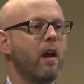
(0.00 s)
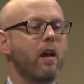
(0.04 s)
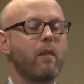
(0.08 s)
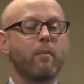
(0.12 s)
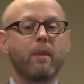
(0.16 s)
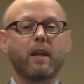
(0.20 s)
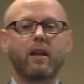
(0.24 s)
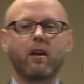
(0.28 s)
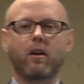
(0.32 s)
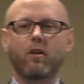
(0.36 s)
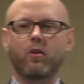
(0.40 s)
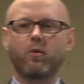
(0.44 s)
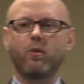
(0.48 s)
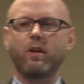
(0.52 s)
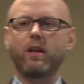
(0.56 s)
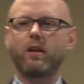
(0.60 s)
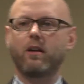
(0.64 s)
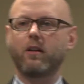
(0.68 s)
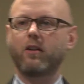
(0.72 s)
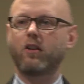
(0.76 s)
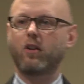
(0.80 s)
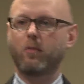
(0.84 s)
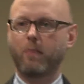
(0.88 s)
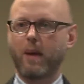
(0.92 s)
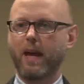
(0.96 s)
because we
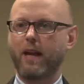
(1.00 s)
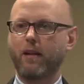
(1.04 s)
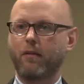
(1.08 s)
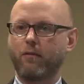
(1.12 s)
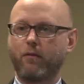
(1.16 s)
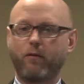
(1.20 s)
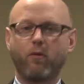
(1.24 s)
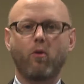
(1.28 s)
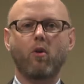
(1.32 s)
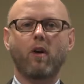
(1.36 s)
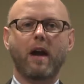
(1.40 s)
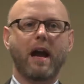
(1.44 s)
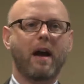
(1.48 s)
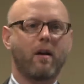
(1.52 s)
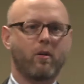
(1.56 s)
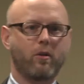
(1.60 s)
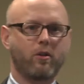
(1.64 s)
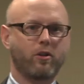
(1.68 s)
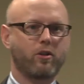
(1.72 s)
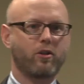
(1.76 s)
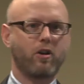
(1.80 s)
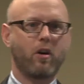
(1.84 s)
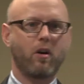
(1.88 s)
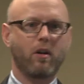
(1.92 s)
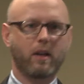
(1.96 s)
could spend 4
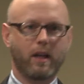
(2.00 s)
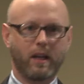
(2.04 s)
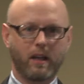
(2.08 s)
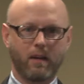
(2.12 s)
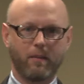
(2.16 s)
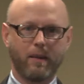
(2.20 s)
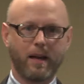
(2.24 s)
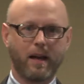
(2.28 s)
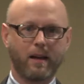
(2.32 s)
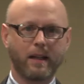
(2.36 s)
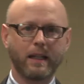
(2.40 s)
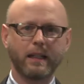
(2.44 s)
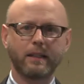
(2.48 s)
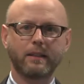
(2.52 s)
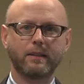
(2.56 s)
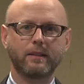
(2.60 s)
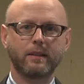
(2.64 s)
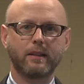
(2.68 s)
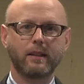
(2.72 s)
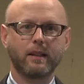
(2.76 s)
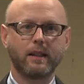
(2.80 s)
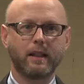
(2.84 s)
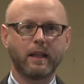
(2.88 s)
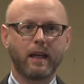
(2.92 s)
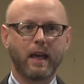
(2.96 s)
hours talking about it,
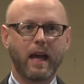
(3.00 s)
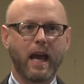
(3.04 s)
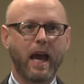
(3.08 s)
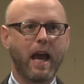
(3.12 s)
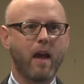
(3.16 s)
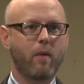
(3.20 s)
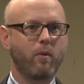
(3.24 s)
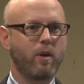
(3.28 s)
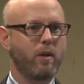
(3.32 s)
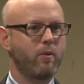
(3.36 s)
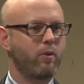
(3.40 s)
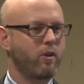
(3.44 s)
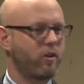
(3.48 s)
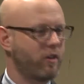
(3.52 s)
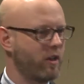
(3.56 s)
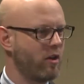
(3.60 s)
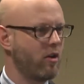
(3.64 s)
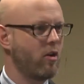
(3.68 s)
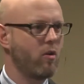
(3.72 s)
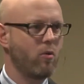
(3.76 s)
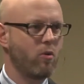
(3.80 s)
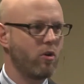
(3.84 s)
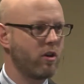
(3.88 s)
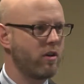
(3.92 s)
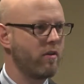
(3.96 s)
and we
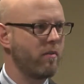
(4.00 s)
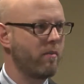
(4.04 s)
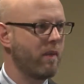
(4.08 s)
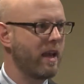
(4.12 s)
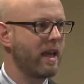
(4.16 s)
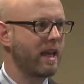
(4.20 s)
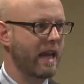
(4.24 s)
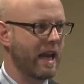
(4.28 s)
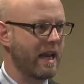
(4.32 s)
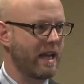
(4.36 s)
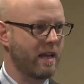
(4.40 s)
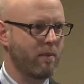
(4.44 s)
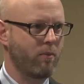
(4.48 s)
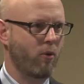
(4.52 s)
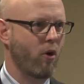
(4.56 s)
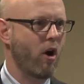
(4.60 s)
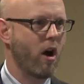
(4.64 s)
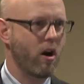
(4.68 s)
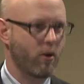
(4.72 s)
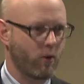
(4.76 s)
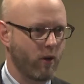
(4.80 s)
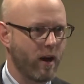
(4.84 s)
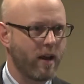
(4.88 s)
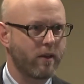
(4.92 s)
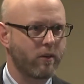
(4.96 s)
still wouldn't make any
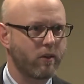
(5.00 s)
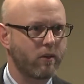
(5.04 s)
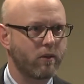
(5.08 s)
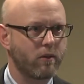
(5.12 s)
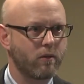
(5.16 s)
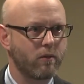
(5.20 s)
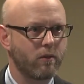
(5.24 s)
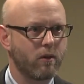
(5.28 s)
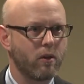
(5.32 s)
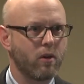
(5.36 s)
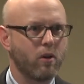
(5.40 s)
progress.